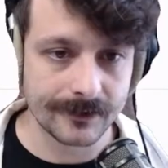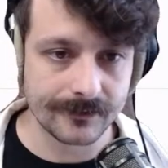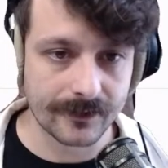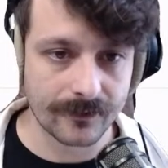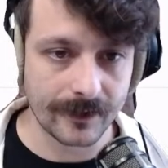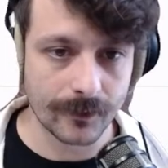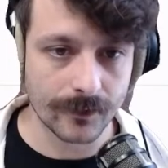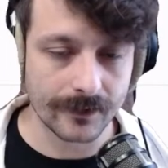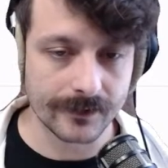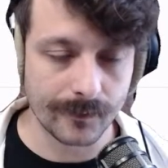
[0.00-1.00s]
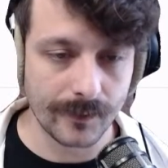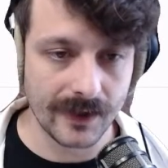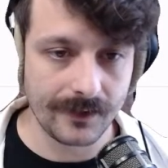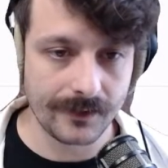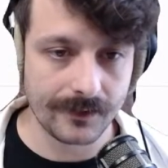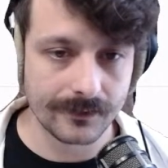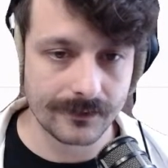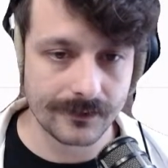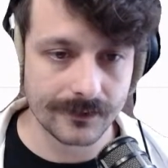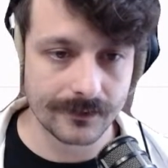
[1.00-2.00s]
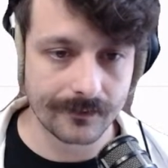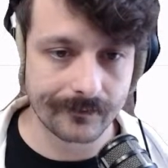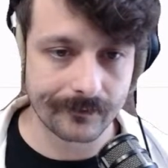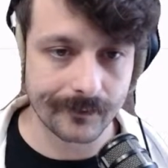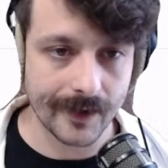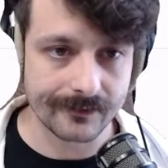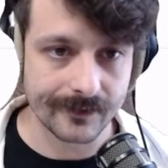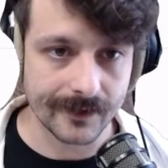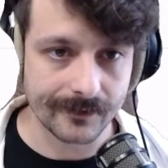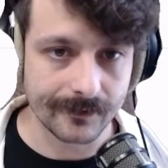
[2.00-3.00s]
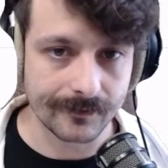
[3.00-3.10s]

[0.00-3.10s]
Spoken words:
3D borders and menus, modify the